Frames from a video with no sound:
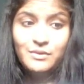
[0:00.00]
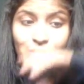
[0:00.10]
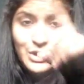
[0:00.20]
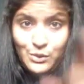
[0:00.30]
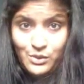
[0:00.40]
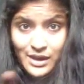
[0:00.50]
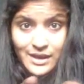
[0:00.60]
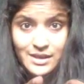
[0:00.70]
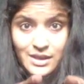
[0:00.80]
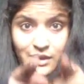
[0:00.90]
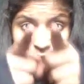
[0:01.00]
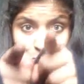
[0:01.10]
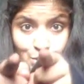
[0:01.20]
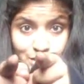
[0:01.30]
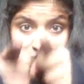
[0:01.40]
you guys deserve
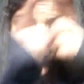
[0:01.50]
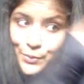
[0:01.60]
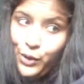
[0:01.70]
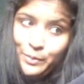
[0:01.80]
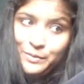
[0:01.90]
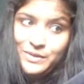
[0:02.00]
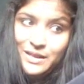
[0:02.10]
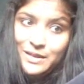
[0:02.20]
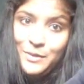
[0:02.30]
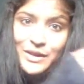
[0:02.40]
more than the problems did,